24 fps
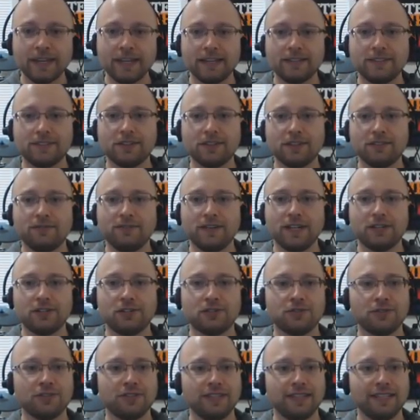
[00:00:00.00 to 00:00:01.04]
It's going to
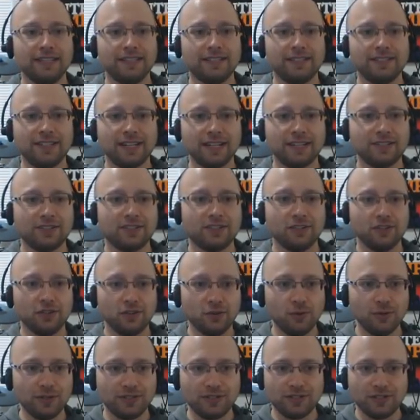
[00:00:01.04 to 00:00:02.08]
feature the 6
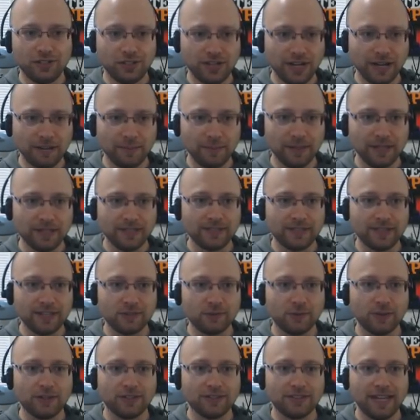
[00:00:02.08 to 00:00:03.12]
newest champions
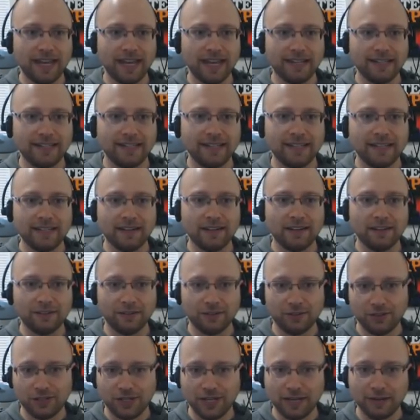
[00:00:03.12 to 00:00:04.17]
as well as 18
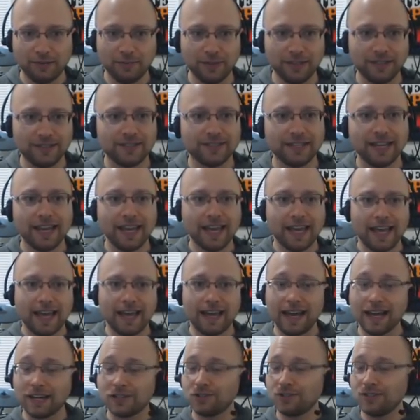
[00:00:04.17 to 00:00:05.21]
other champions.
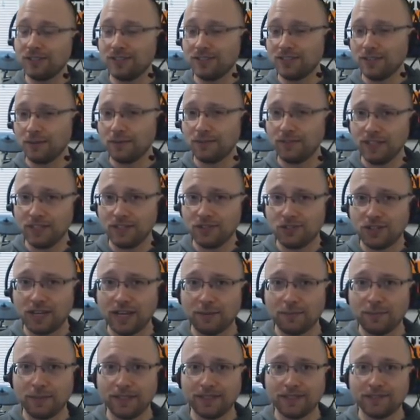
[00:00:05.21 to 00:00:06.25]
And actually, some of these
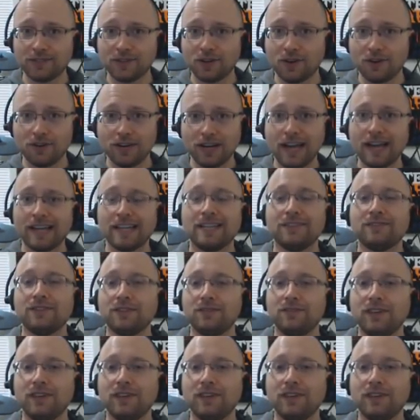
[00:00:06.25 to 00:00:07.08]
champions are not even